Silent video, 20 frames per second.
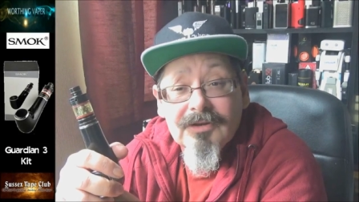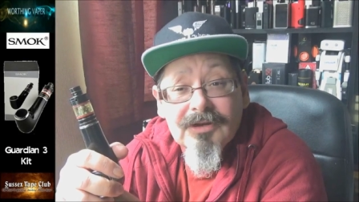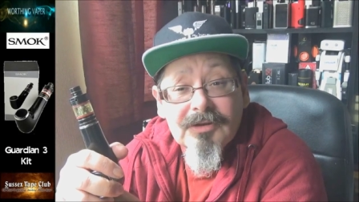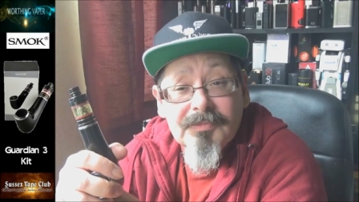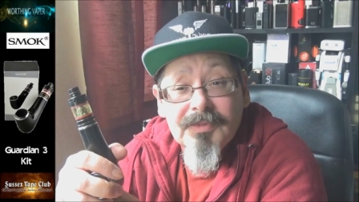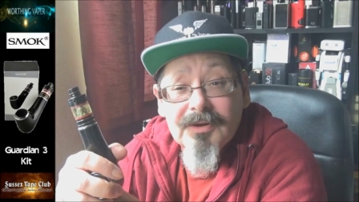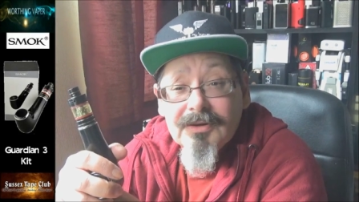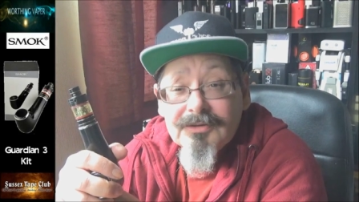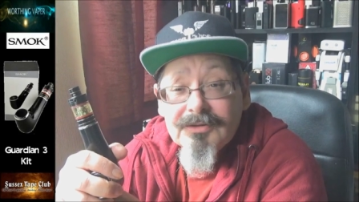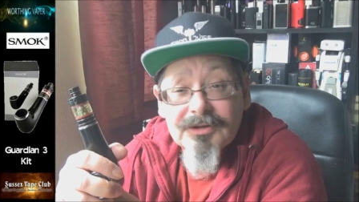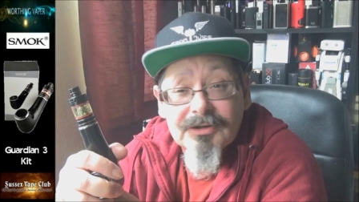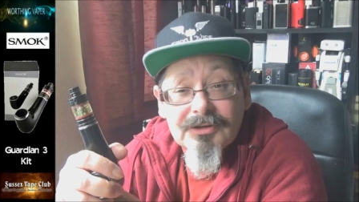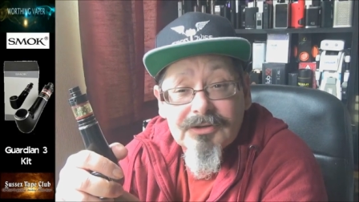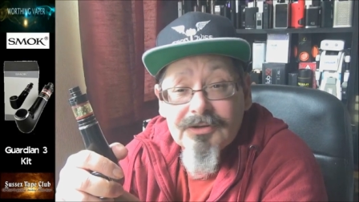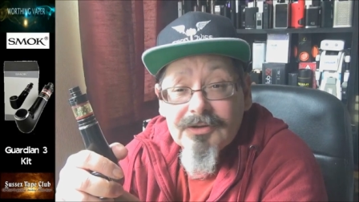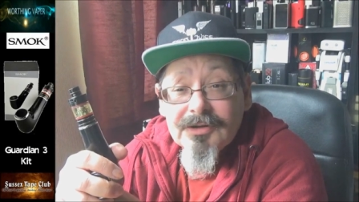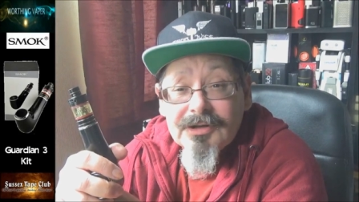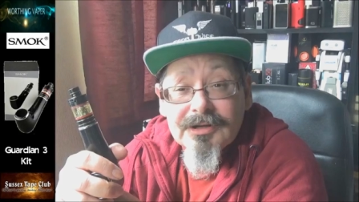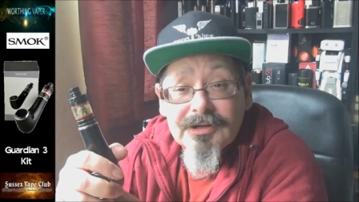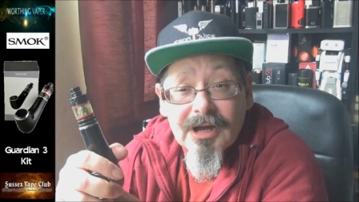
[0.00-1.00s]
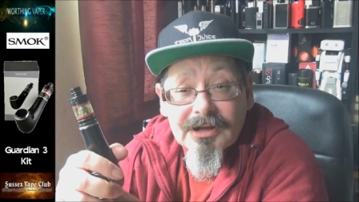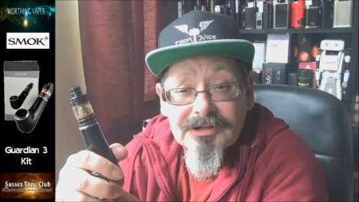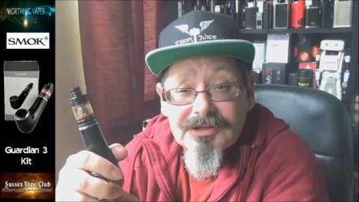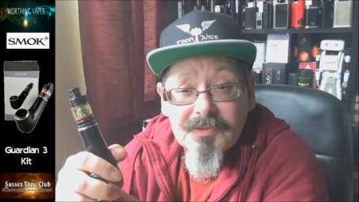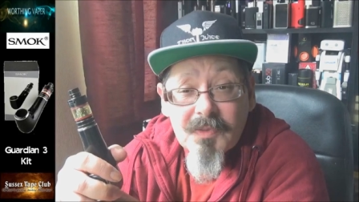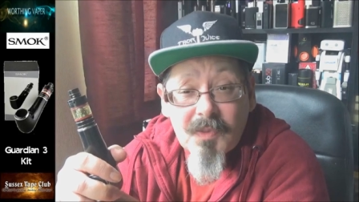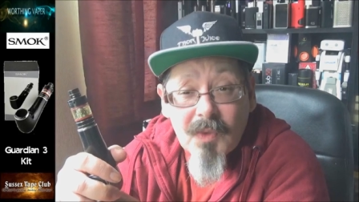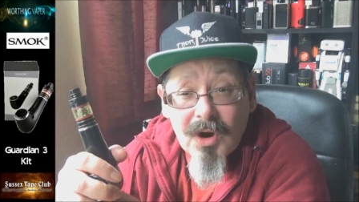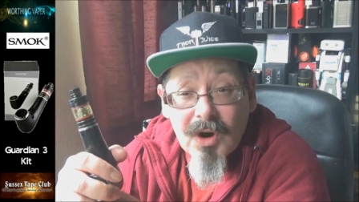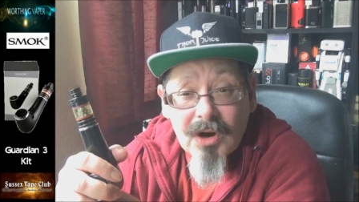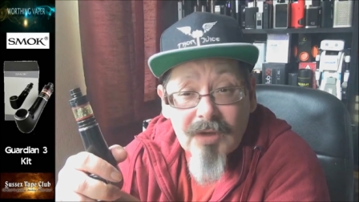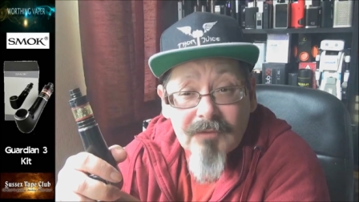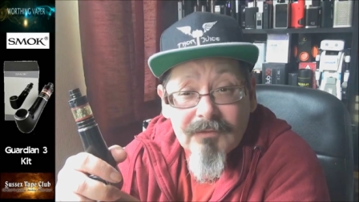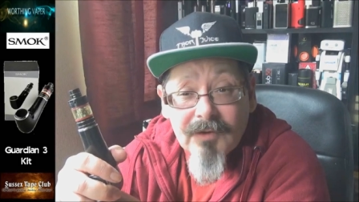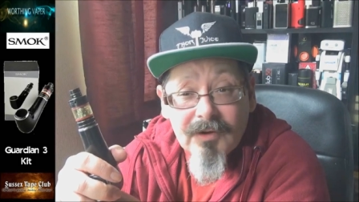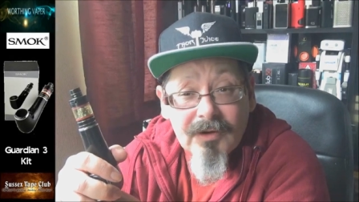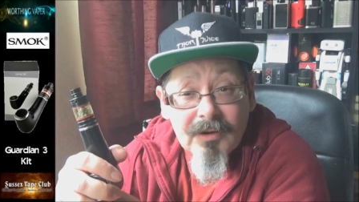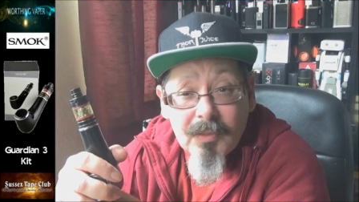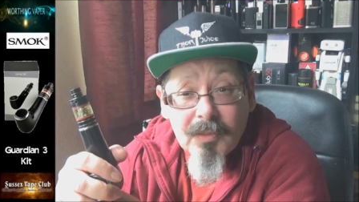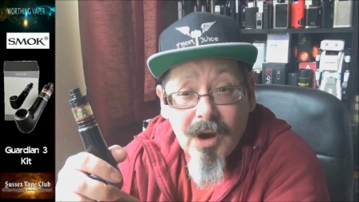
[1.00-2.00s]
the Bluetooth on it doesn't work
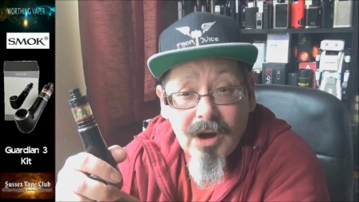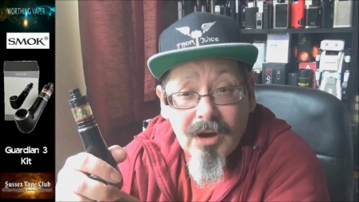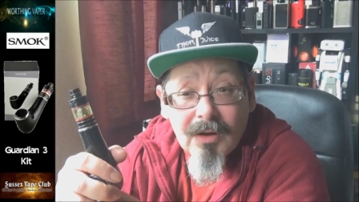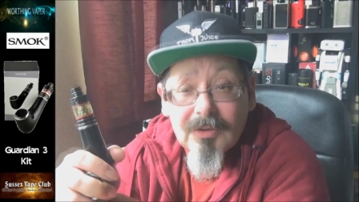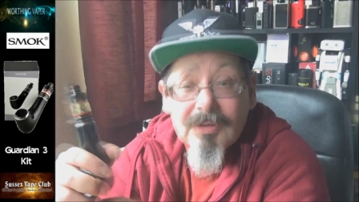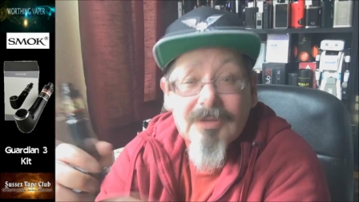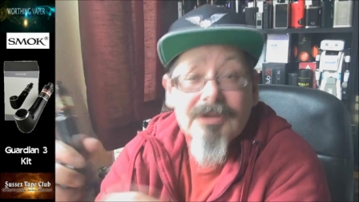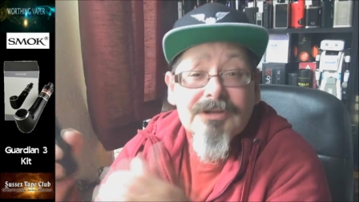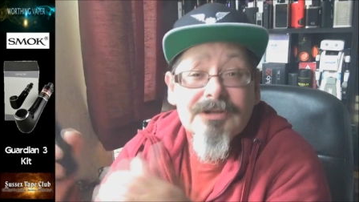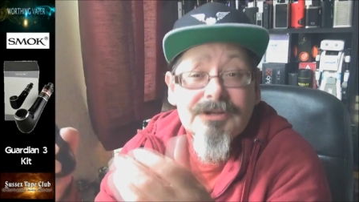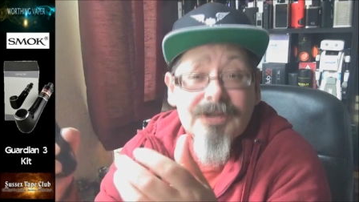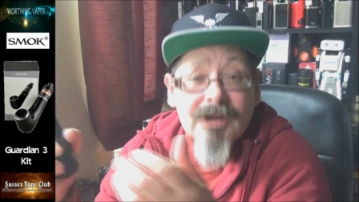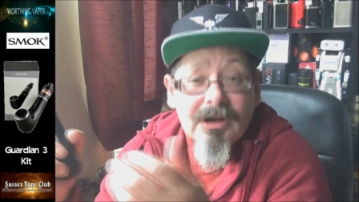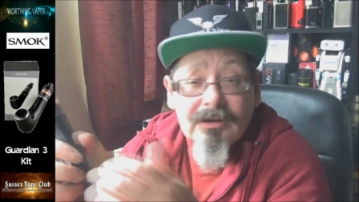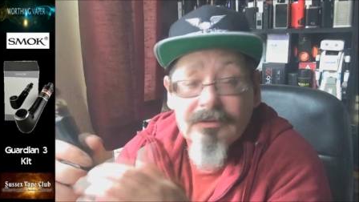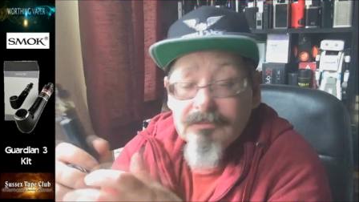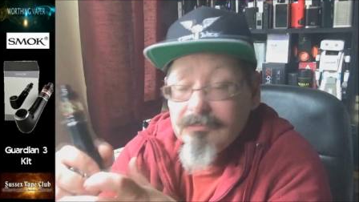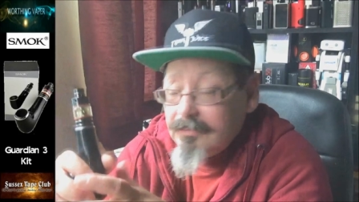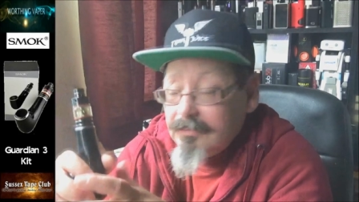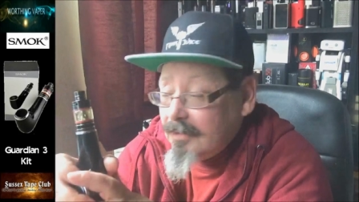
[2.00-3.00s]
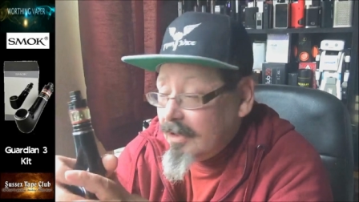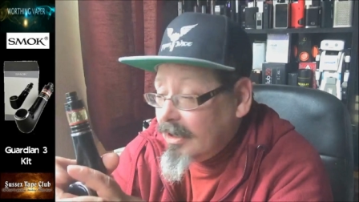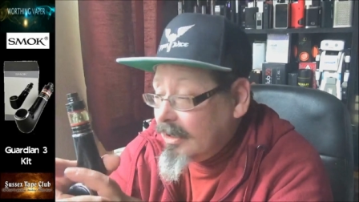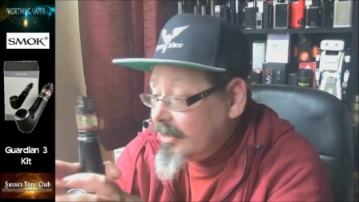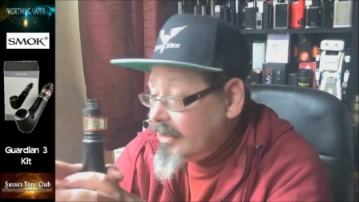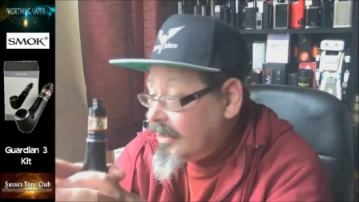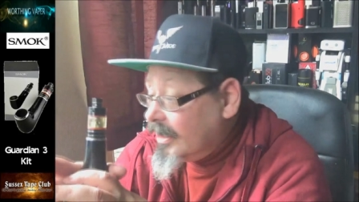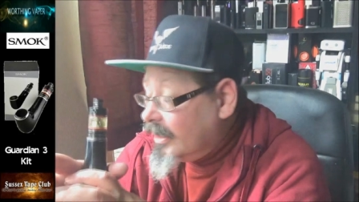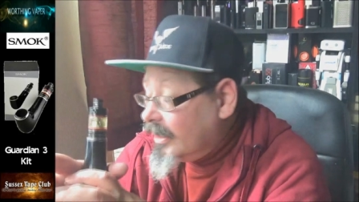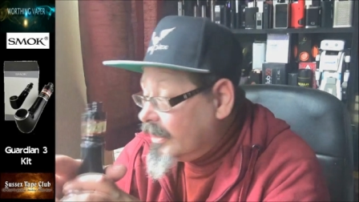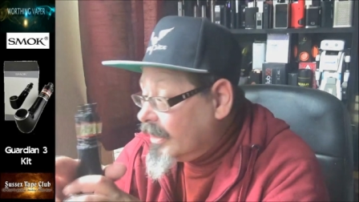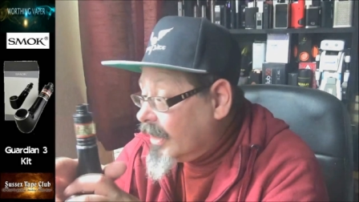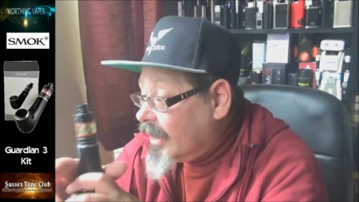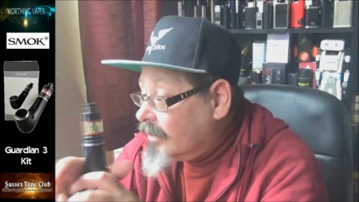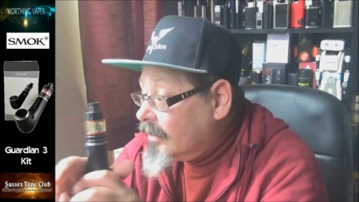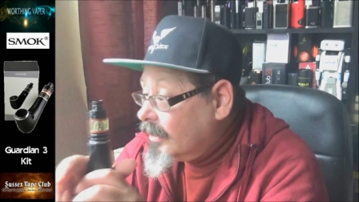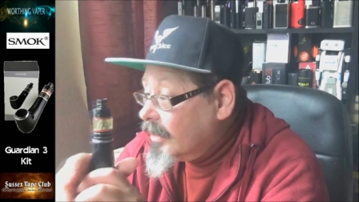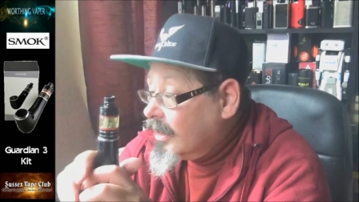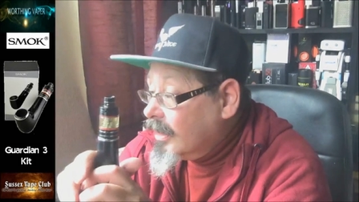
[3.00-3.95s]
very well. So, uh, there you go.